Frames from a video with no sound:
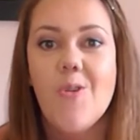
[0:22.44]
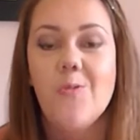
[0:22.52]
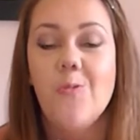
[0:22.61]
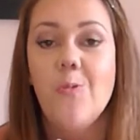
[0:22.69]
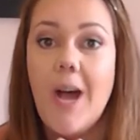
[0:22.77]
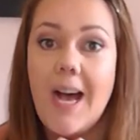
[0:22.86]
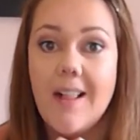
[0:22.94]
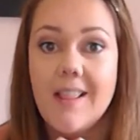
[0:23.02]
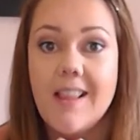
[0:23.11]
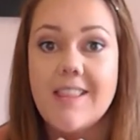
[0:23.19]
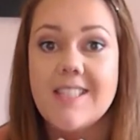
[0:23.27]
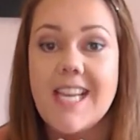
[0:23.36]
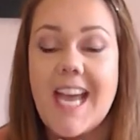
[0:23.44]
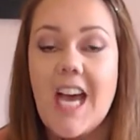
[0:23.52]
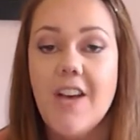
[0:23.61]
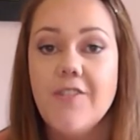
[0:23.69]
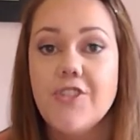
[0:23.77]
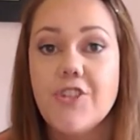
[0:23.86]
Well, this
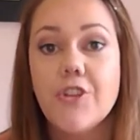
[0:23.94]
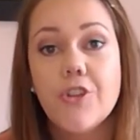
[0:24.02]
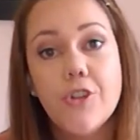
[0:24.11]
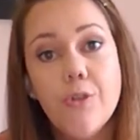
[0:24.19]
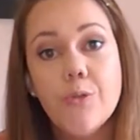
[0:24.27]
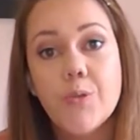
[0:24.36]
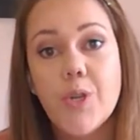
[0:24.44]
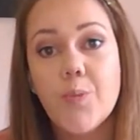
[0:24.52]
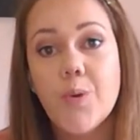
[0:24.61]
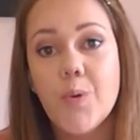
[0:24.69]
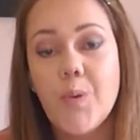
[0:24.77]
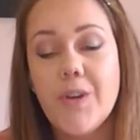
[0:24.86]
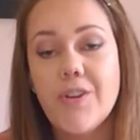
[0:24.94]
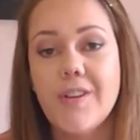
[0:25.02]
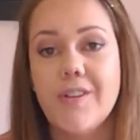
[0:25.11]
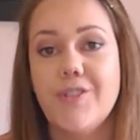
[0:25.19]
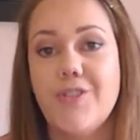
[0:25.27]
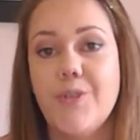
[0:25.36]
afternoon what we are
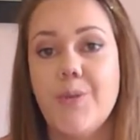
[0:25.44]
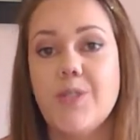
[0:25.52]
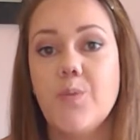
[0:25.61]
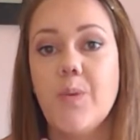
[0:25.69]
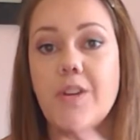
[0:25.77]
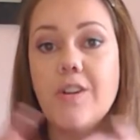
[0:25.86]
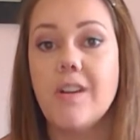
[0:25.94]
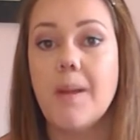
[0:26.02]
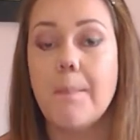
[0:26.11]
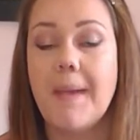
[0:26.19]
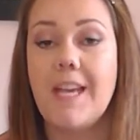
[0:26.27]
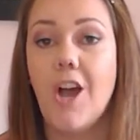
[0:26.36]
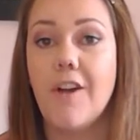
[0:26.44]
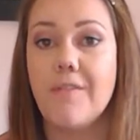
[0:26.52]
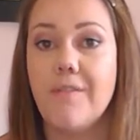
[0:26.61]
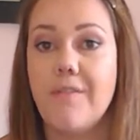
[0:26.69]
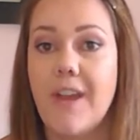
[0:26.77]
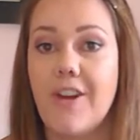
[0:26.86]
going to do is we are going to make our
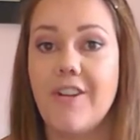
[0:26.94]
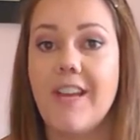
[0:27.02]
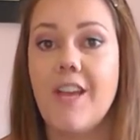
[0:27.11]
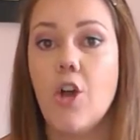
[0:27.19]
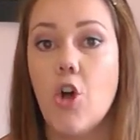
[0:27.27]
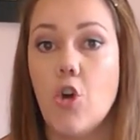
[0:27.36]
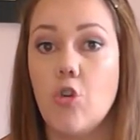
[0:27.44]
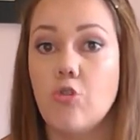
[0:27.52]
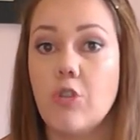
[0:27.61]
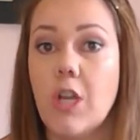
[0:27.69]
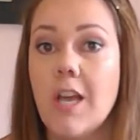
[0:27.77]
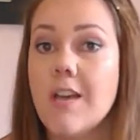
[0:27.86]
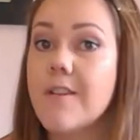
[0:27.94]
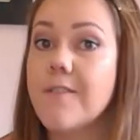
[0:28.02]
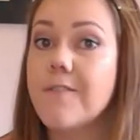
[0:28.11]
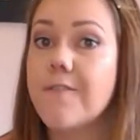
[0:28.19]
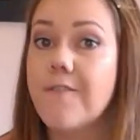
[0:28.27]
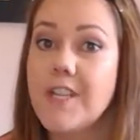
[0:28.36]
very own
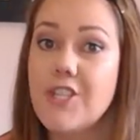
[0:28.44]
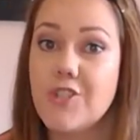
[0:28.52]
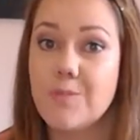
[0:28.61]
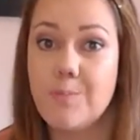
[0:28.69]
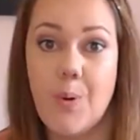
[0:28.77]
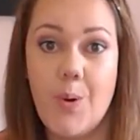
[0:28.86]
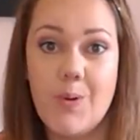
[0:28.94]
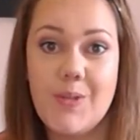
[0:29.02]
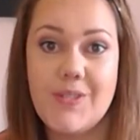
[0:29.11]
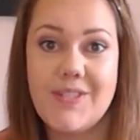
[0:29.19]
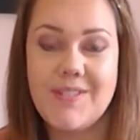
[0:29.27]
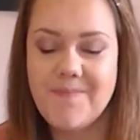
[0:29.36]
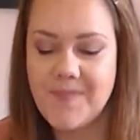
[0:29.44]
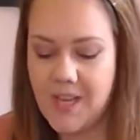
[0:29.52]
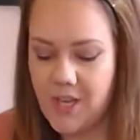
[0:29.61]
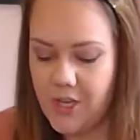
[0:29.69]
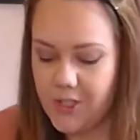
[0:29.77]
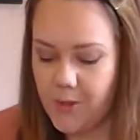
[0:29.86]
fish bowls.
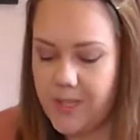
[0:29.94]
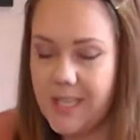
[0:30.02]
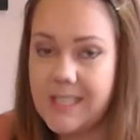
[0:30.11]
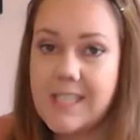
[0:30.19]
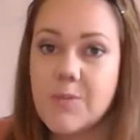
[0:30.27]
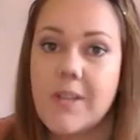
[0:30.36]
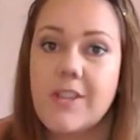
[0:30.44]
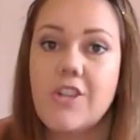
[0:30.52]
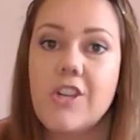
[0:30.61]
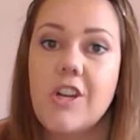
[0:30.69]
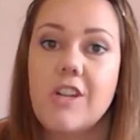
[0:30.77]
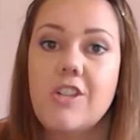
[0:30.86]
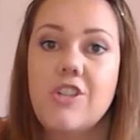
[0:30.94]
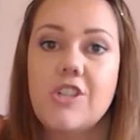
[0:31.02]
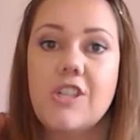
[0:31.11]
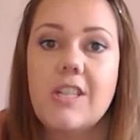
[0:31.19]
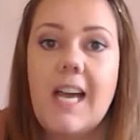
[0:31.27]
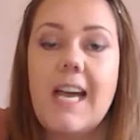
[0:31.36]
So this is what they're going to
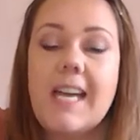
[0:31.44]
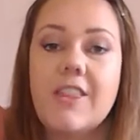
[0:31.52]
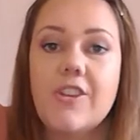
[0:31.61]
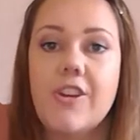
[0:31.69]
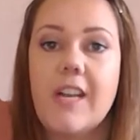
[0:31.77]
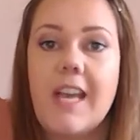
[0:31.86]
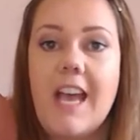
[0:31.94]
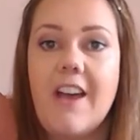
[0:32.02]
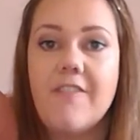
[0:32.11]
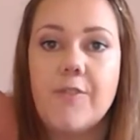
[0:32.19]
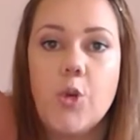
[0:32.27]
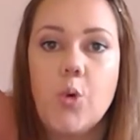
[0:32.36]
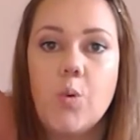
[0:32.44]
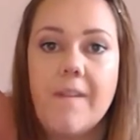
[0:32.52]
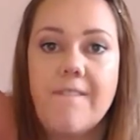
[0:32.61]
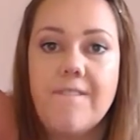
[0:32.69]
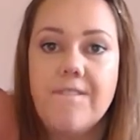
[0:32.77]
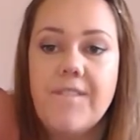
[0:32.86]
look like. They're going to have
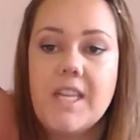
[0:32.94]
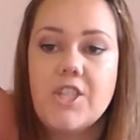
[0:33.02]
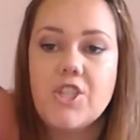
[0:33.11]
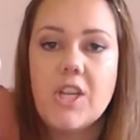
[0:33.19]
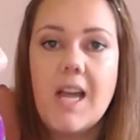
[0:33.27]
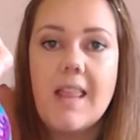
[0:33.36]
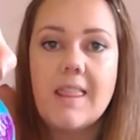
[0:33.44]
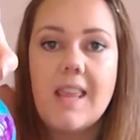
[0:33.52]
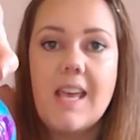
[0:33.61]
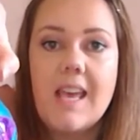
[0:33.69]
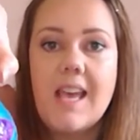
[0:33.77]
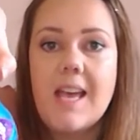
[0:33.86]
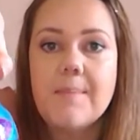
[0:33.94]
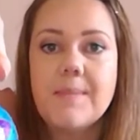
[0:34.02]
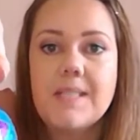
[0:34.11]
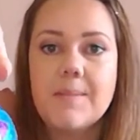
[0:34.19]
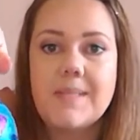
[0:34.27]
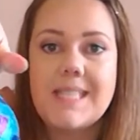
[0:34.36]
cool fish on them,
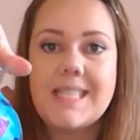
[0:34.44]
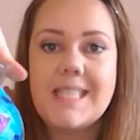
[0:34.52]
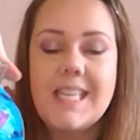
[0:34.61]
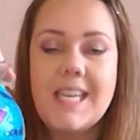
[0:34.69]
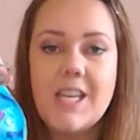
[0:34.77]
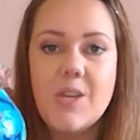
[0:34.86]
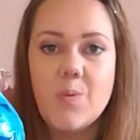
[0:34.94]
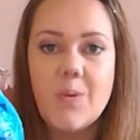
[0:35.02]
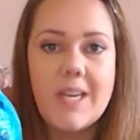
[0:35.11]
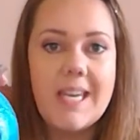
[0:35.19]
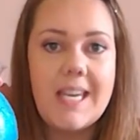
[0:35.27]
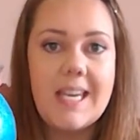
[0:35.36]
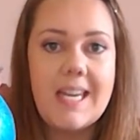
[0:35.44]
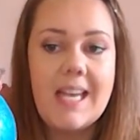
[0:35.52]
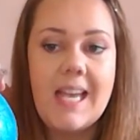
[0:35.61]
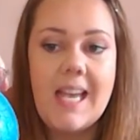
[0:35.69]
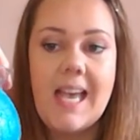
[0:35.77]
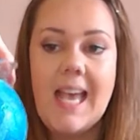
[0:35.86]
some seaweed,
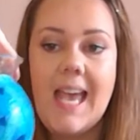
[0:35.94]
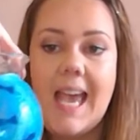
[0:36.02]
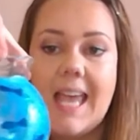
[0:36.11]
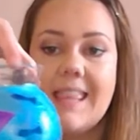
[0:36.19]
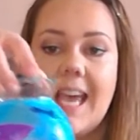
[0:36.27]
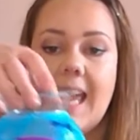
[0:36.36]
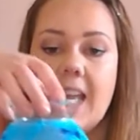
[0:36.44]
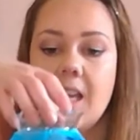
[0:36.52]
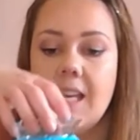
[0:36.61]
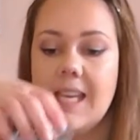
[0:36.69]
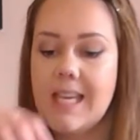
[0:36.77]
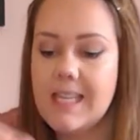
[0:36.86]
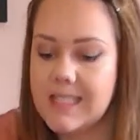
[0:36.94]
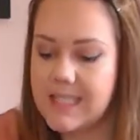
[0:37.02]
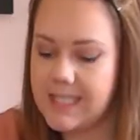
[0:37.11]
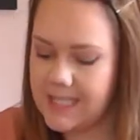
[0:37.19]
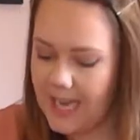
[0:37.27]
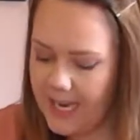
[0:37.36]
and then
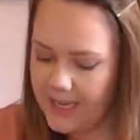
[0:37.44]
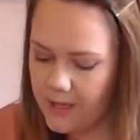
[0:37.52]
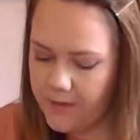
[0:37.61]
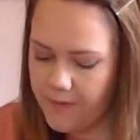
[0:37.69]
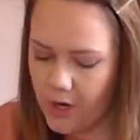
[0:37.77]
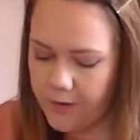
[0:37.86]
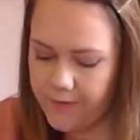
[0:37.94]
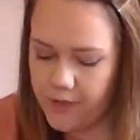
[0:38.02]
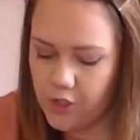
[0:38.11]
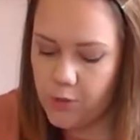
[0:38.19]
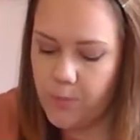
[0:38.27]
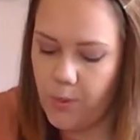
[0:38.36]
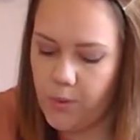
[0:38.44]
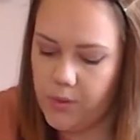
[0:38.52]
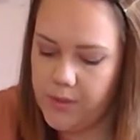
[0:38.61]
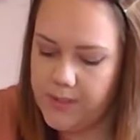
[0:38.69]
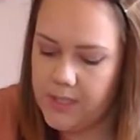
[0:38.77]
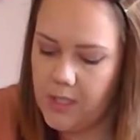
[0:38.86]
inside of our fish
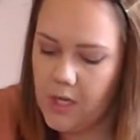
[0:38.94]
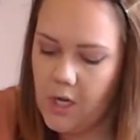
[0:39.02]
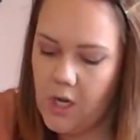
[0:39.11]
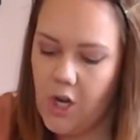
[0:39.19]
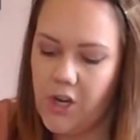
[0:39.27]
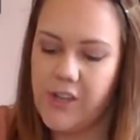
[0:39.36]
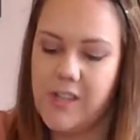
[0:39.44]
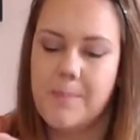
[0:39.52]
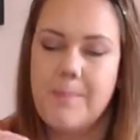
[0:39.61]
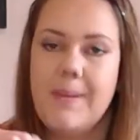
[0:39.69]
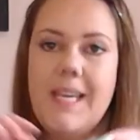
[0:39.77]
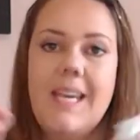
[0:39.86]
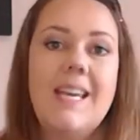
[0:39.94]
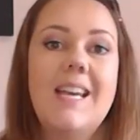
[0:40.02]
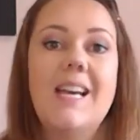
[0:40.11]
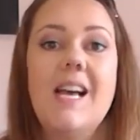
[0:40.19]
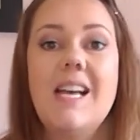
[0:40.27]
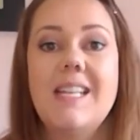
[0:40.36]
bowls are going to be
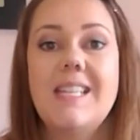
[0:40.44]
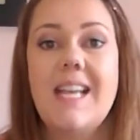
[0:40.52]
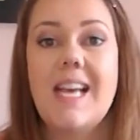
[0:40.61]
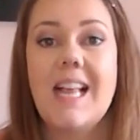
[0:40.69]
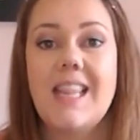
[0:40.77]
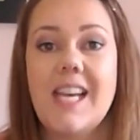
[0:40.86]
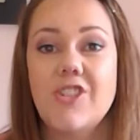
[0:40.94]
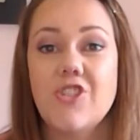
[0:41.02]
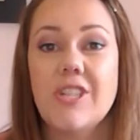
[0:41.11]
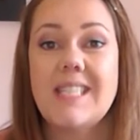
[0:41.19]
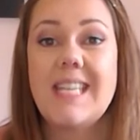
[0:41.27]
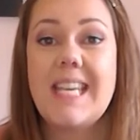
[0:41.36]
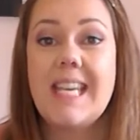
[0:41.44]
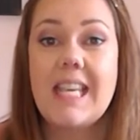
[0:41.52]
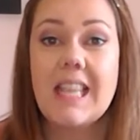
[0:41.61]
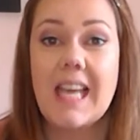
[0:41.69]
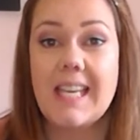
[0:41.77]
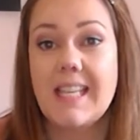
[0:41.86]
electric tea
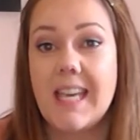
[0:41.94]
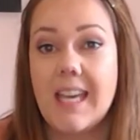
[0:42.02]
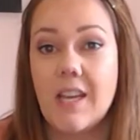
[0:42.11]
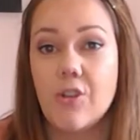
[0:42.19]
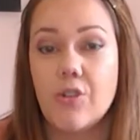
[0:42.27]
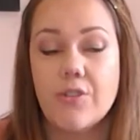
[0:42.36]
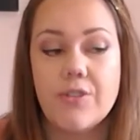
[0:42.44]
light candles.